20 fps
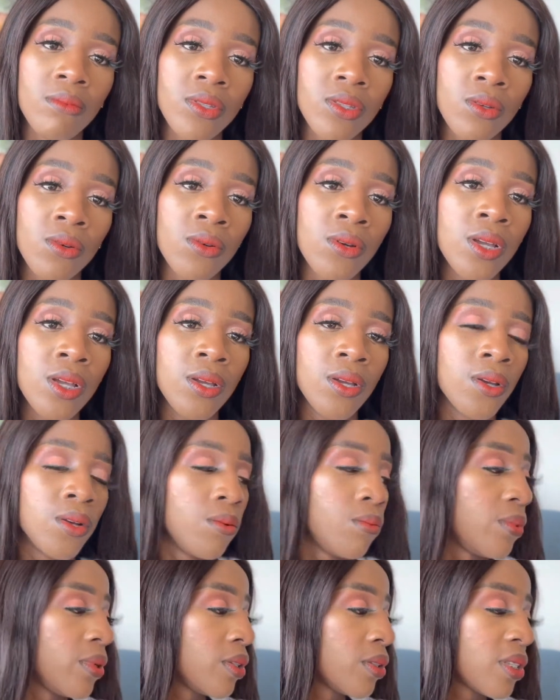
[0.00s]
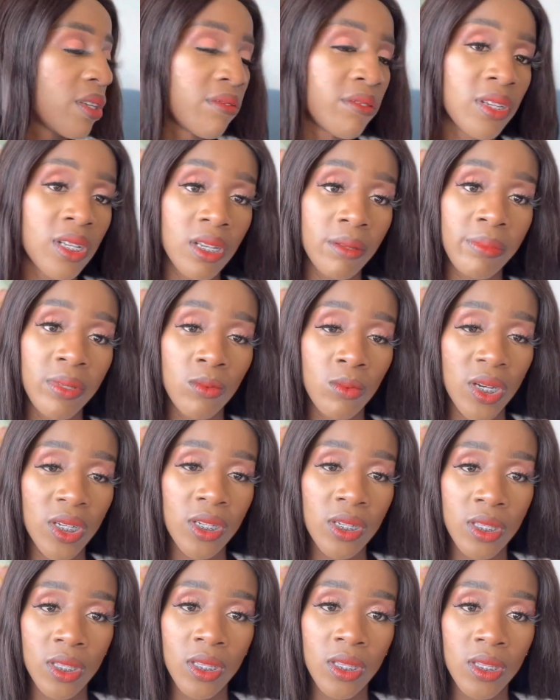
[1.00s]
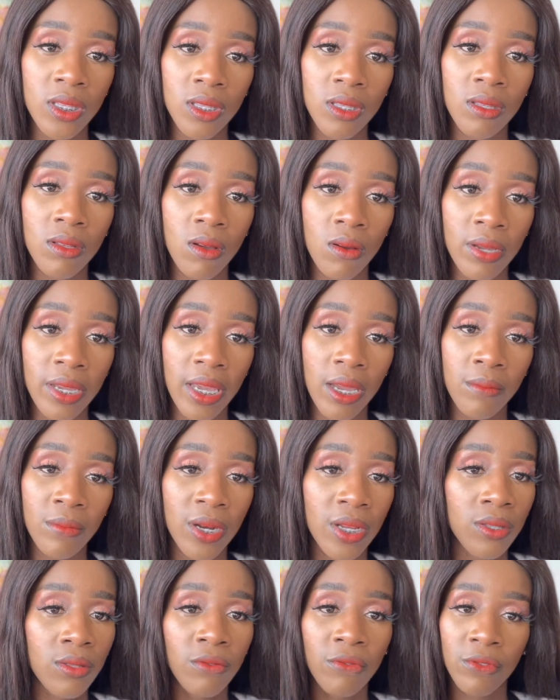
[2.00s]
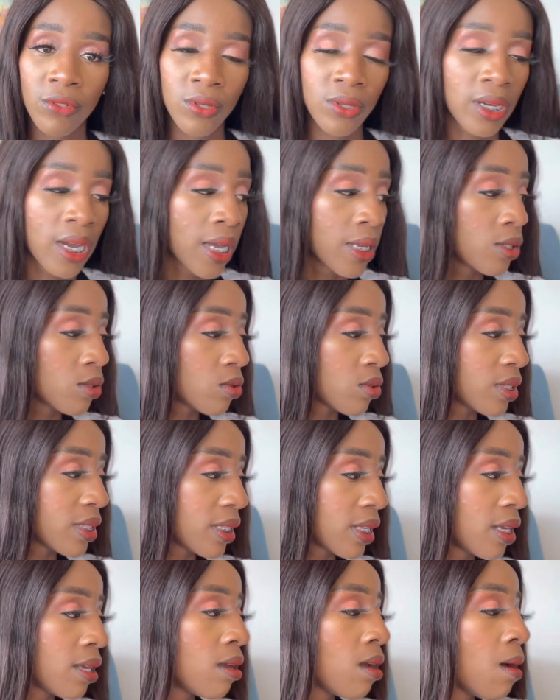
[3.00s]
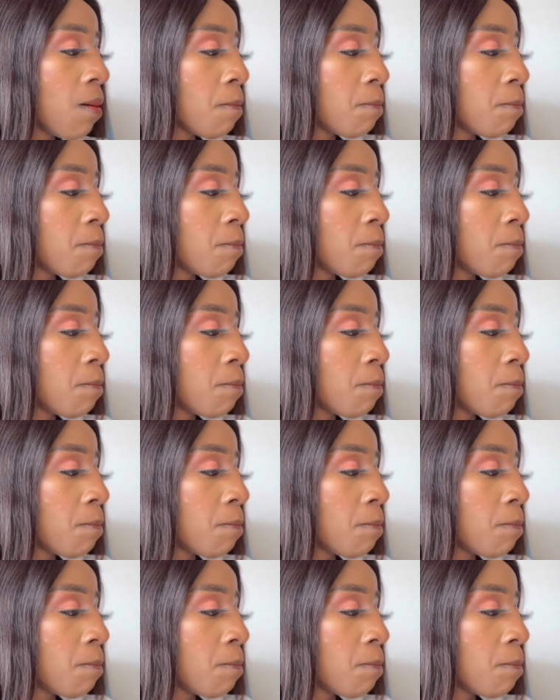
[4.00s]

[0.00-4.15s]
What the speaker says: So we'll definitely be washing this on cameras for you guys to see.